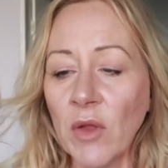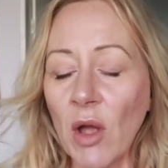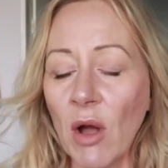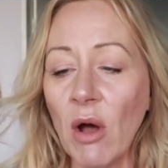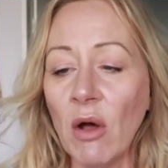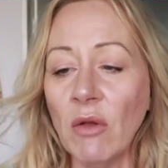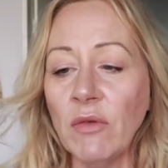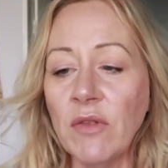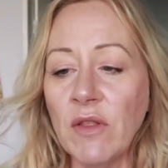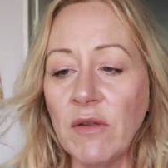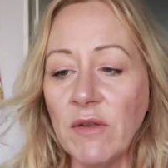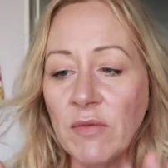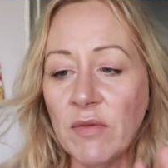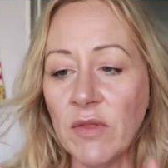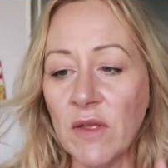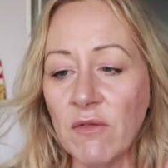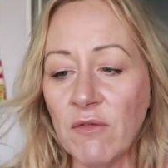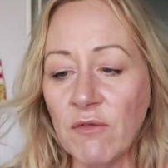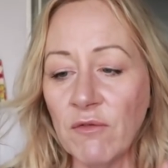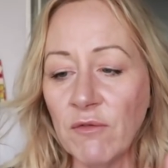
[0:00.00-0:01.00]
on
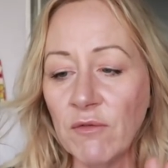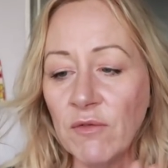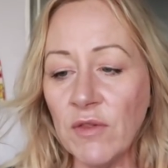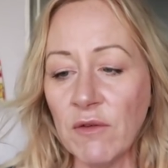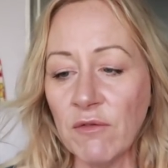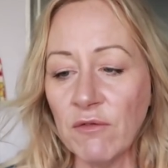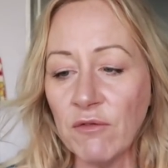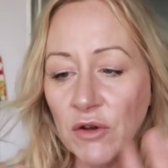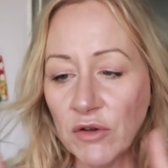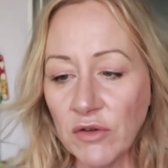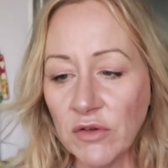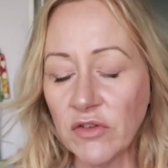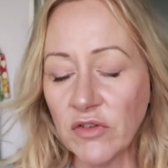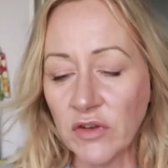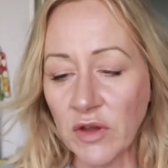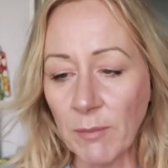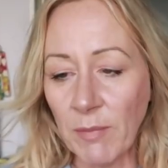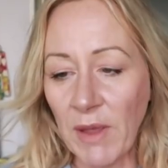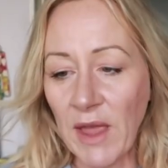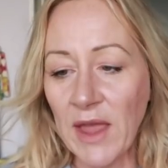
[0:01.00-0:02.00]
the
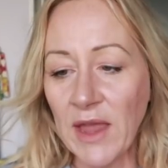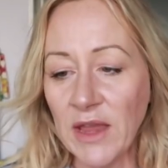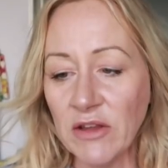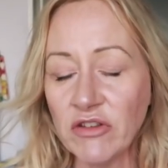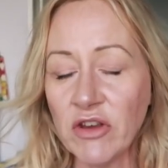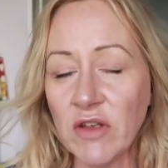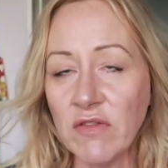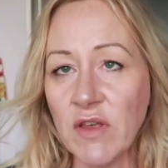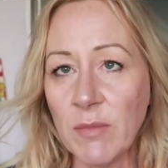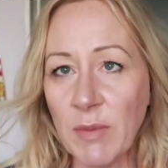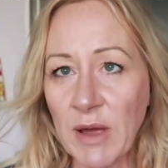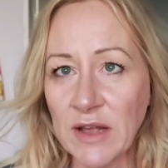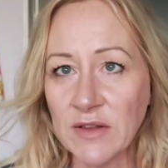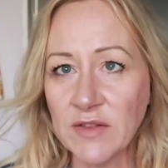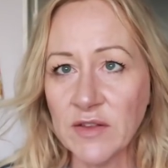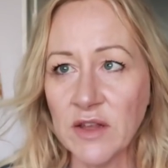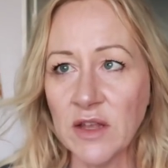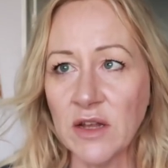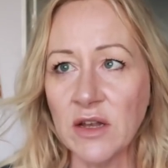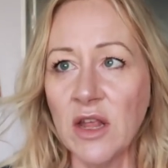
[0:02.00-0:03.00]
front page of the
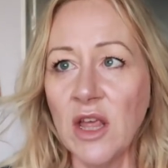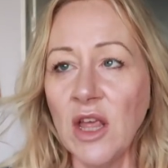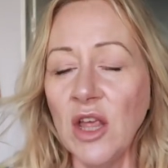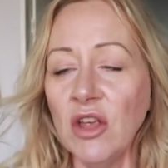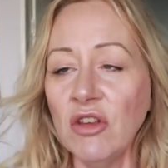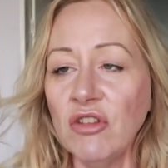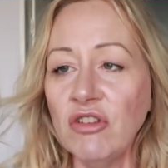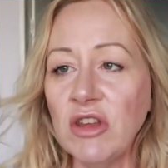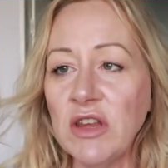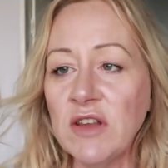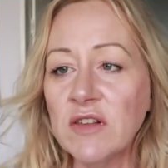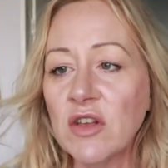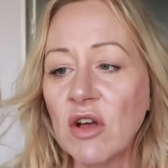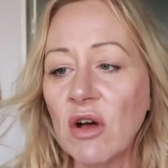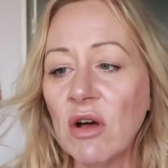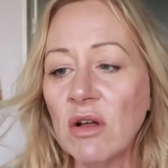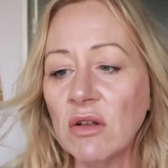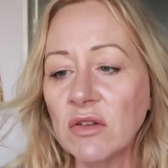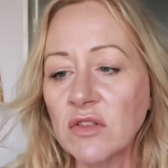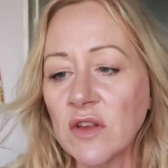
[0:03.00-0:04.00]
pattern, she's
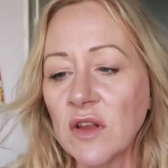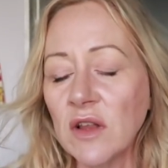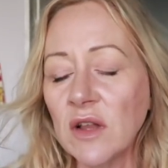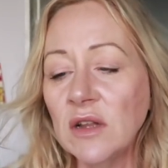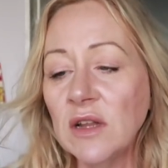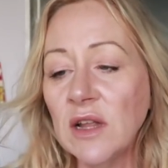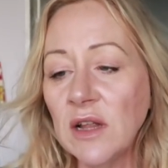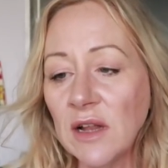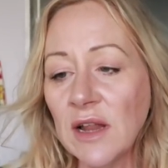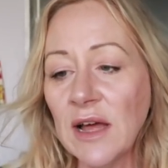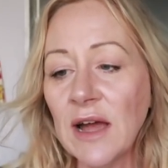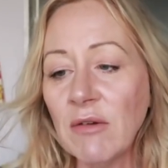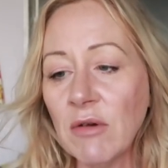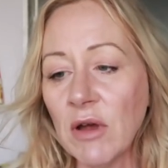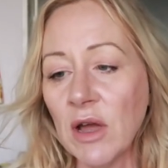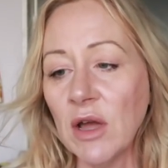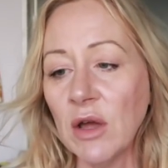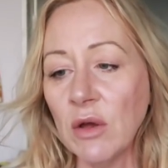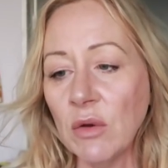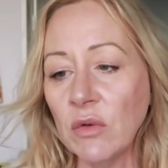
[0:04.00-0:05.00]
got little
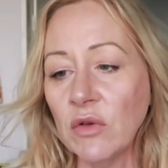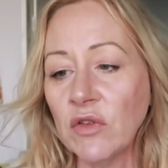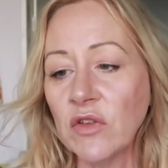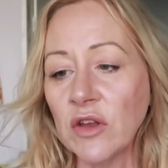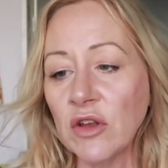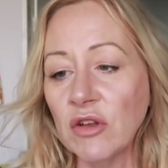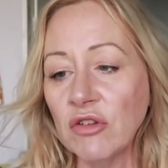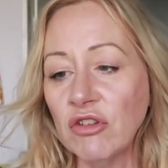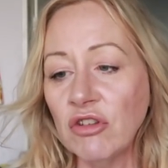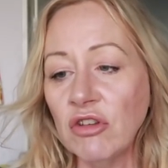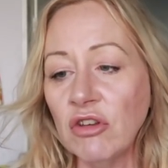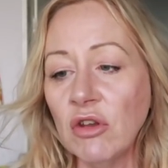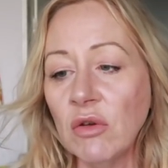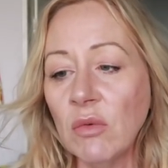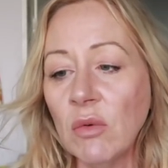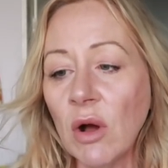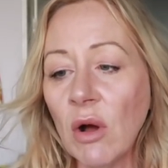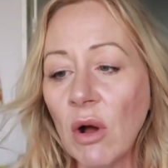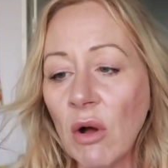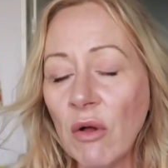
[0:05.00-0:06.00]
arrows
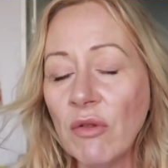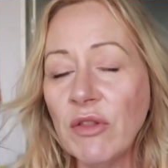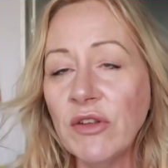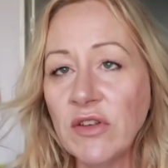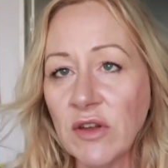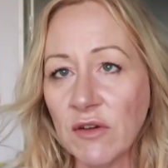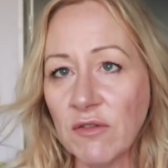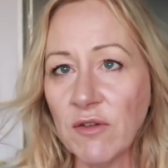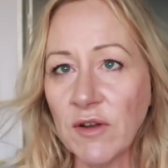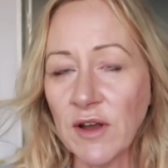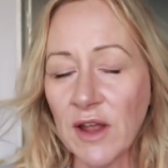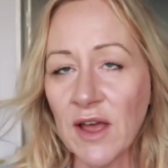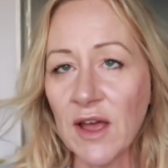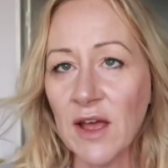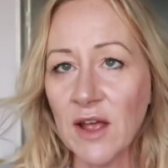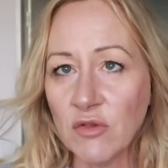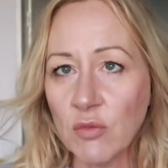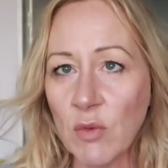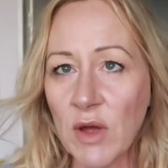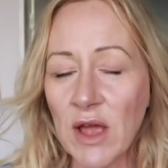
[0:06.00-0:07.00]
to all the different
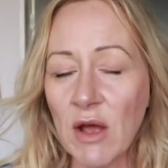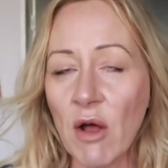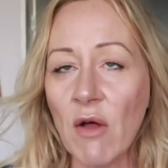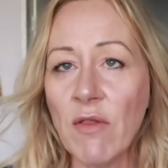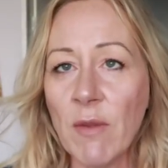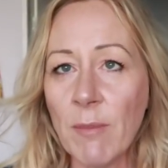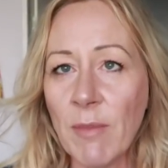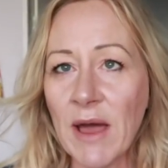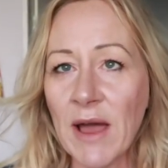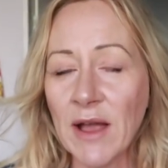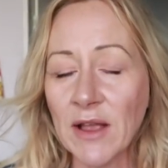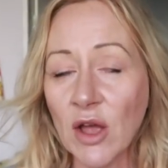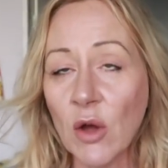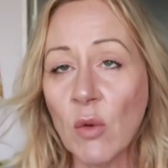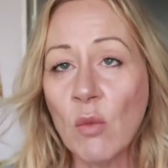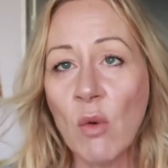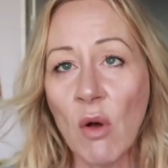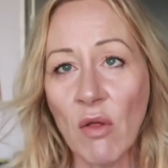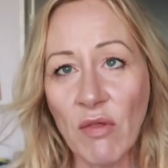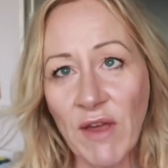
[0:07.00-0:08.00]
hardware on the bag
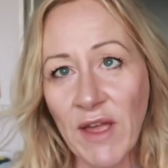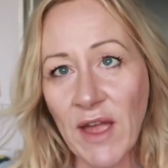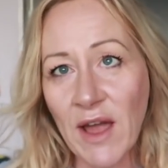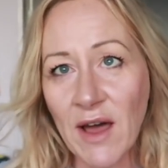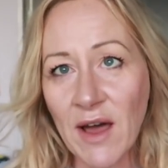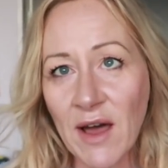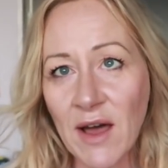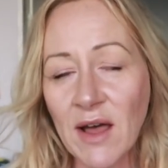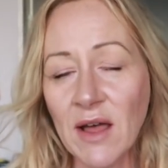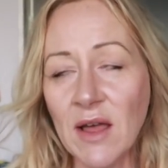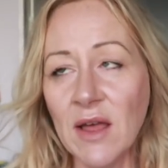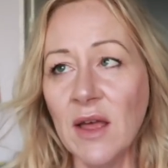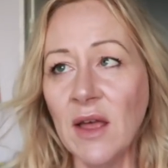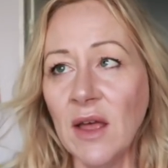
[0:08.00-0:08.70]
and what they are.